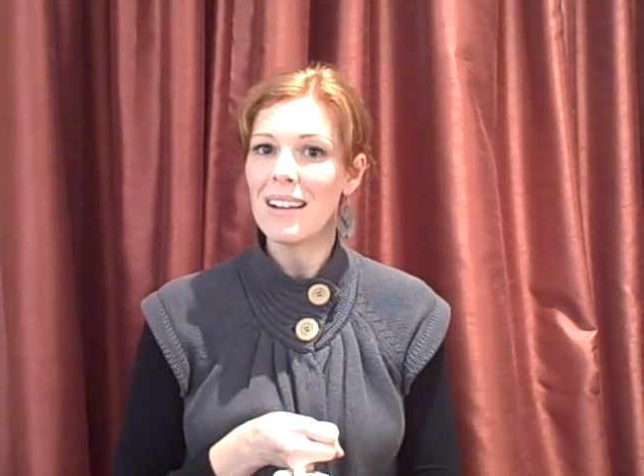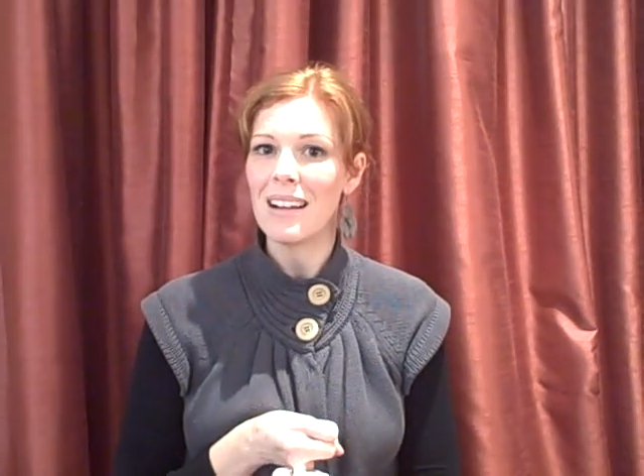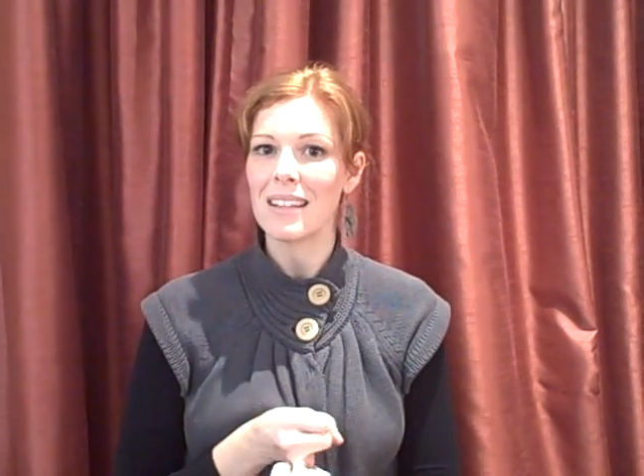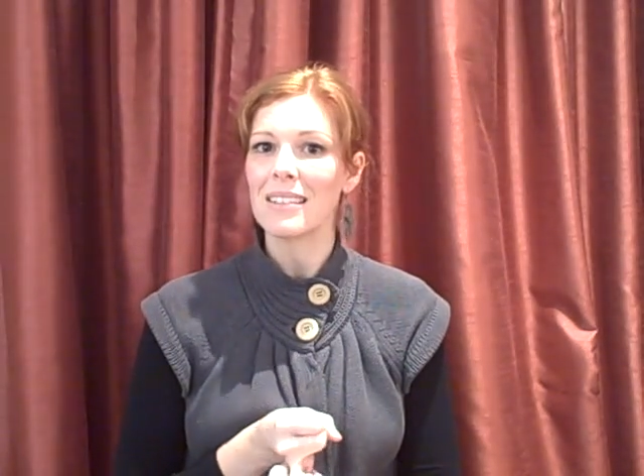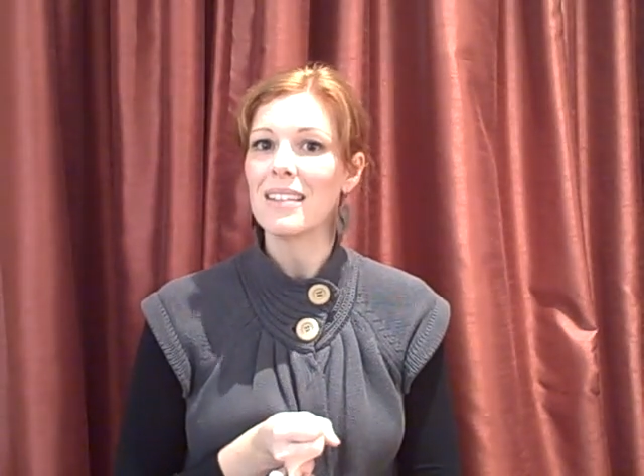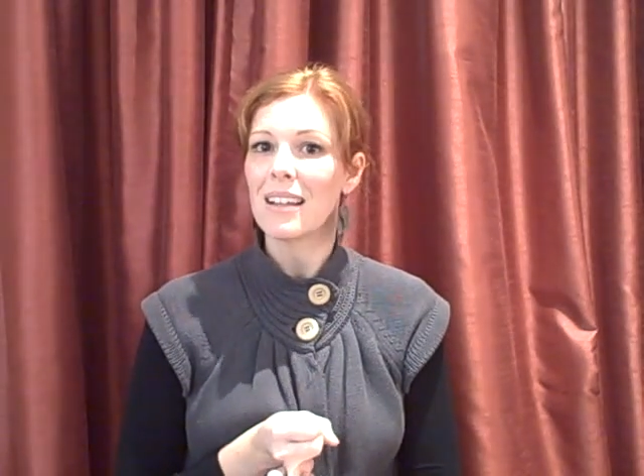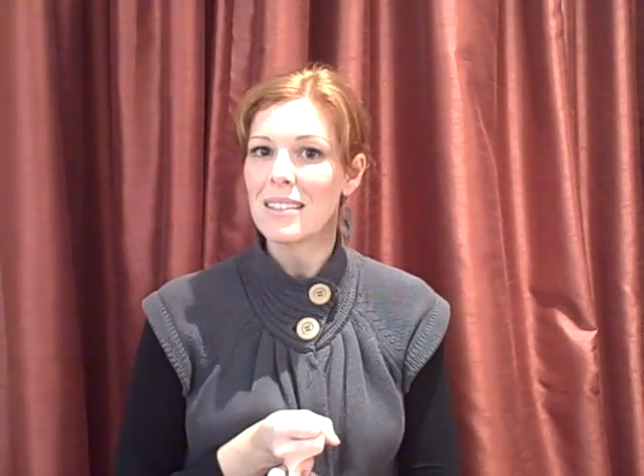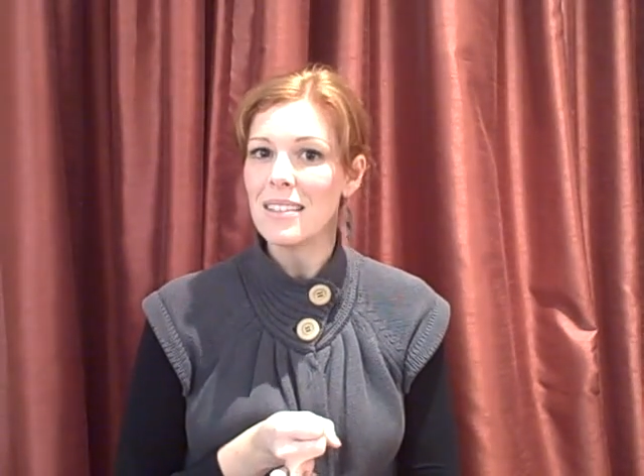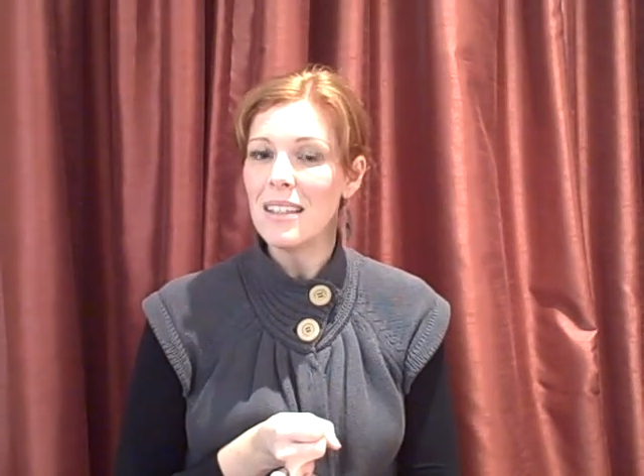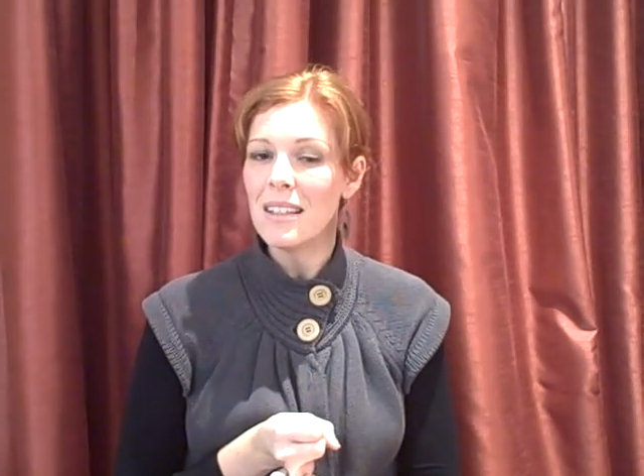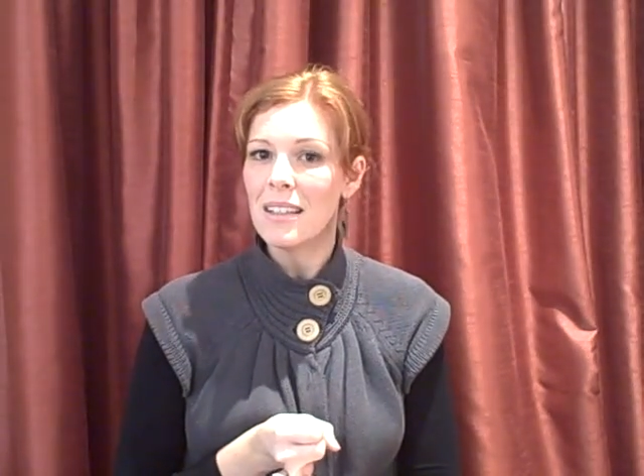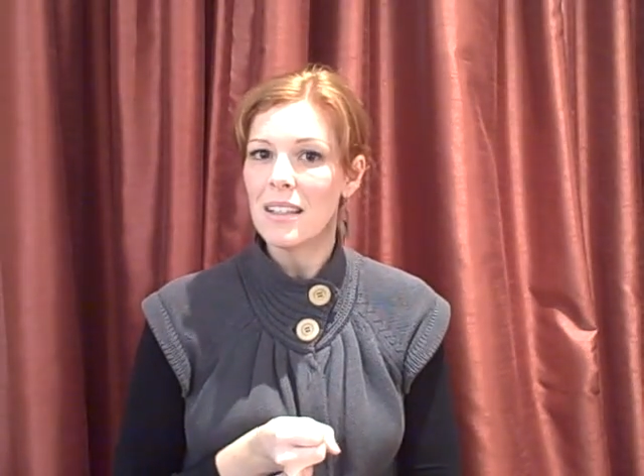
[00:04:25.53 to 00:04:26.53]
like
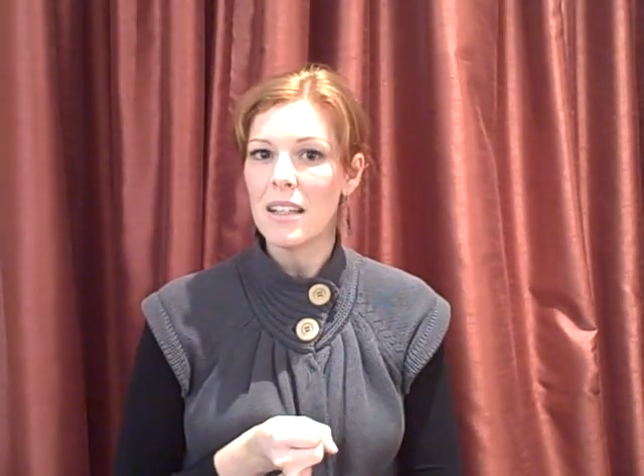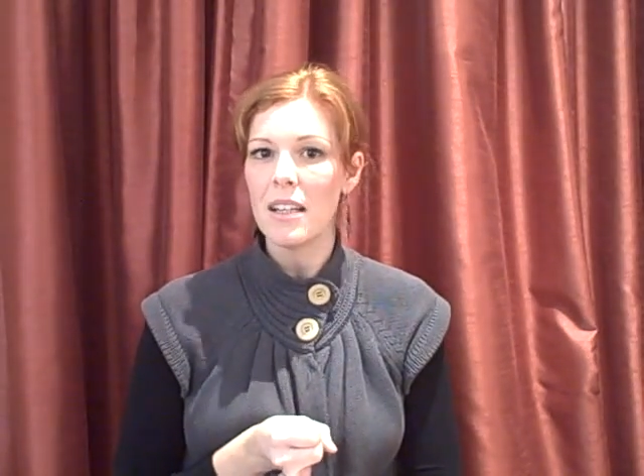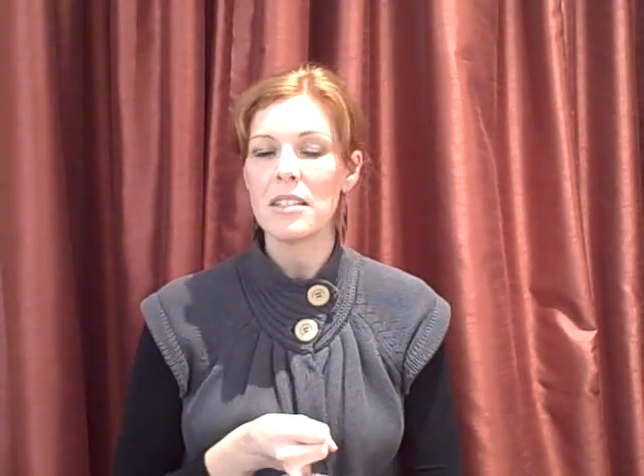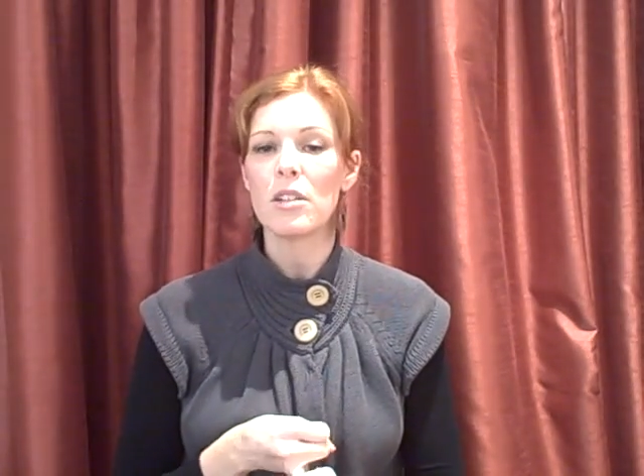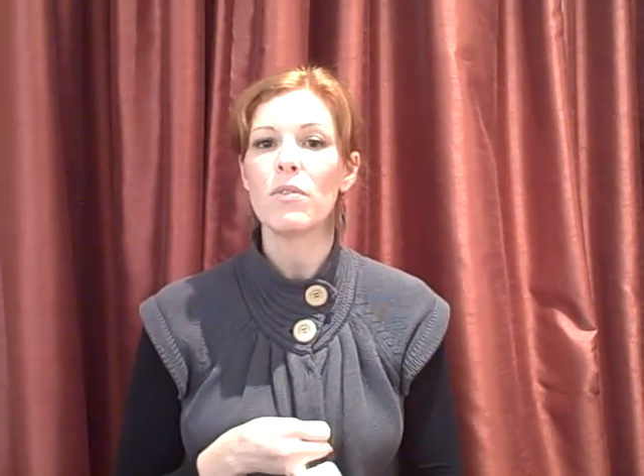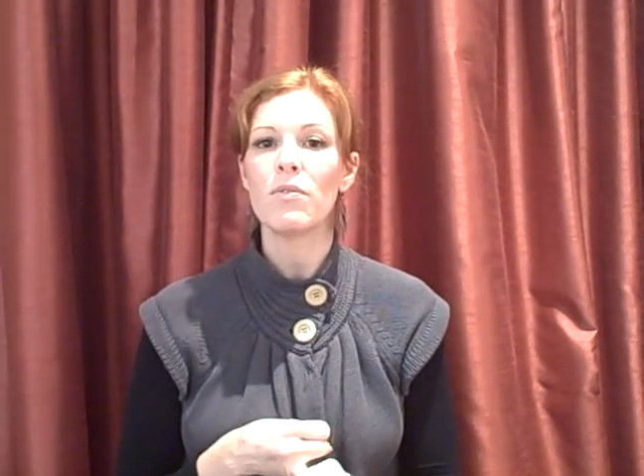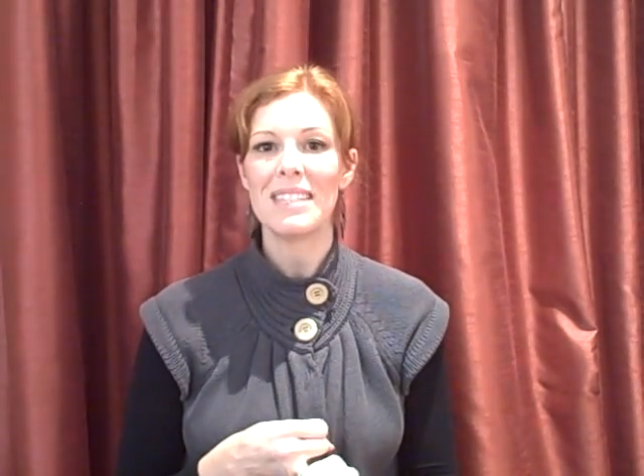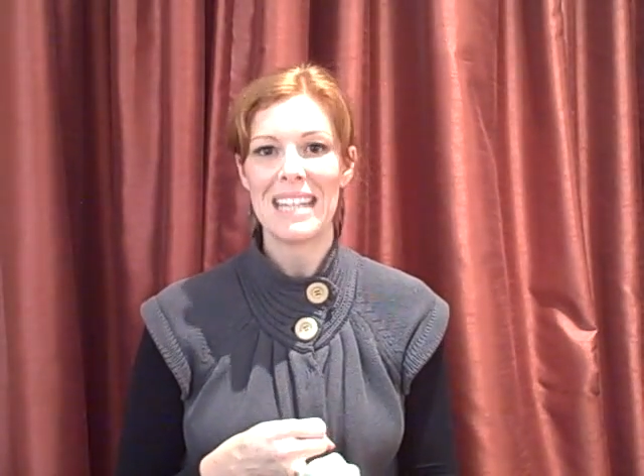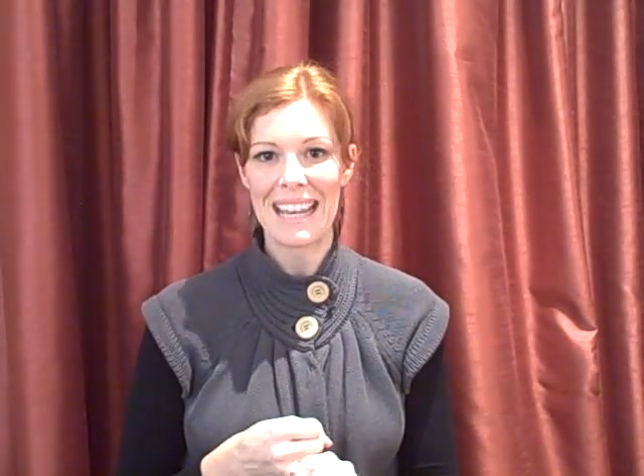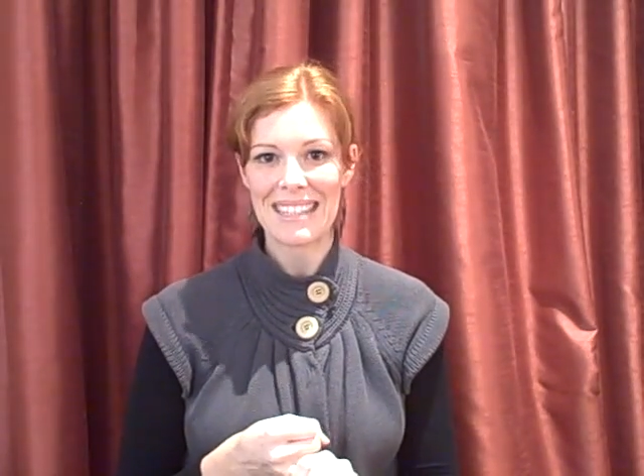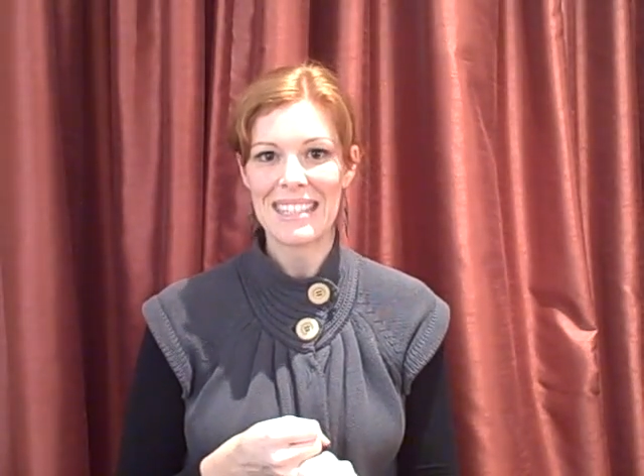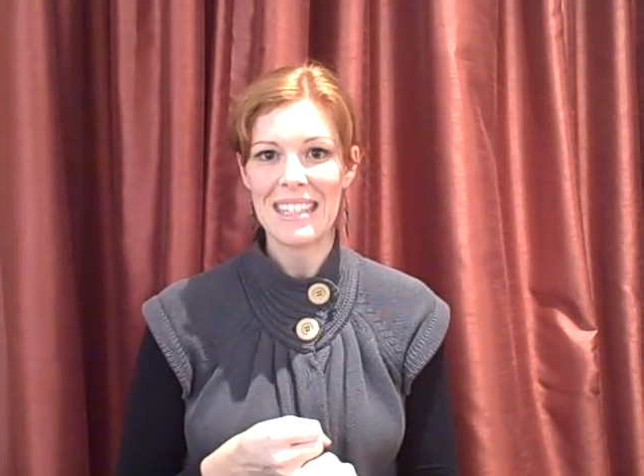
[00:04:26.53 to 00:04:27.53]
taxi, instead of
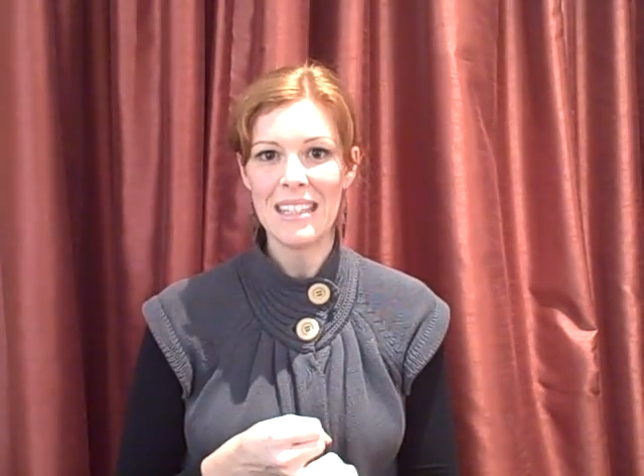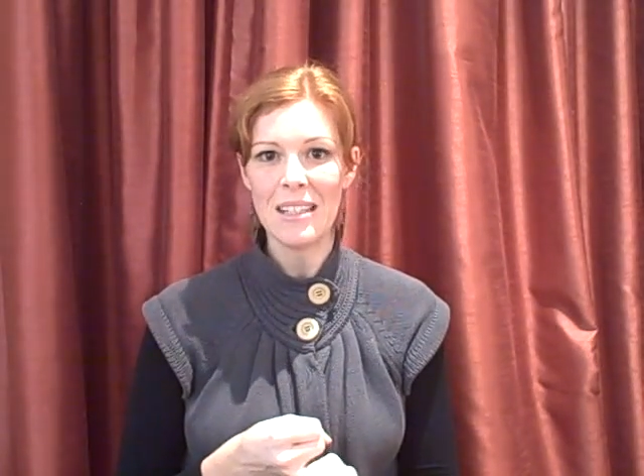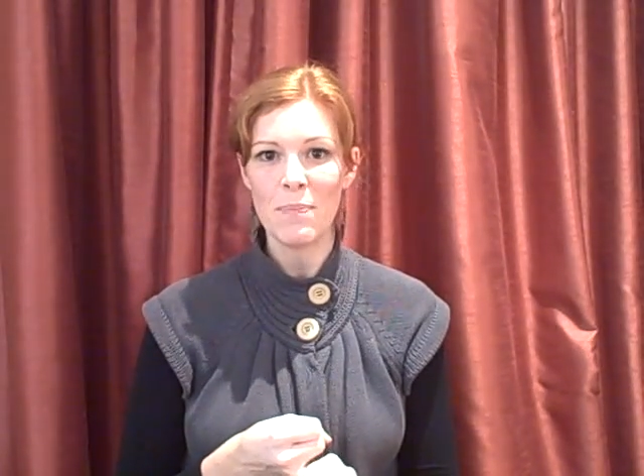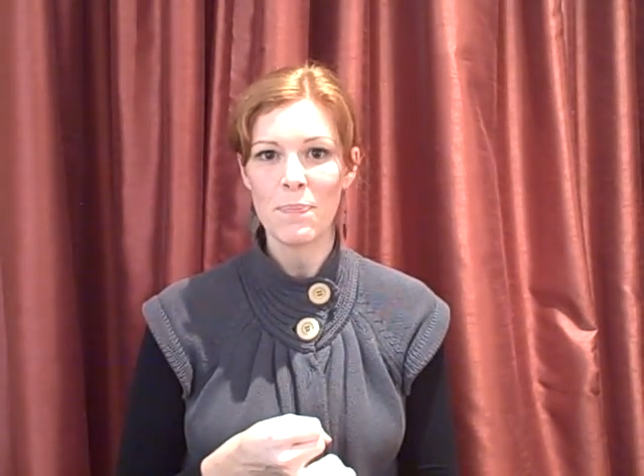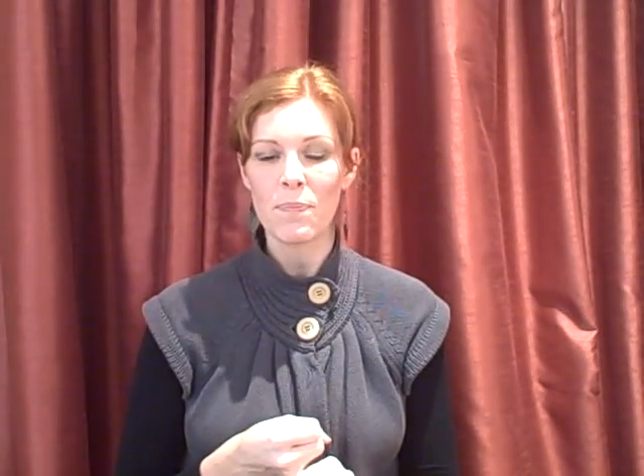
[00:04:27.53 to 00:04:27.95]
taxi.